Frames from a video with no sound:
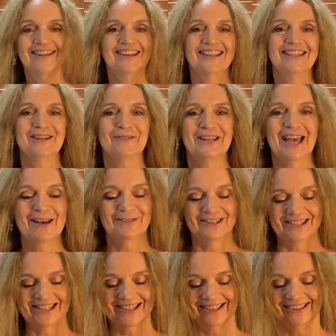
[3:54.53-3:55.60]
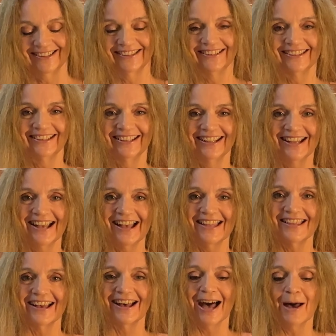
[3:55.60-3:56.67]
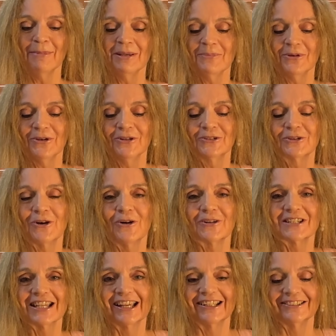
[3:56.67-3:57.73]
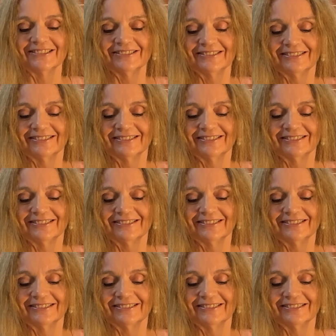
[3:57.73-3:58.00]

And there we have it, a Hummingbird cocktail.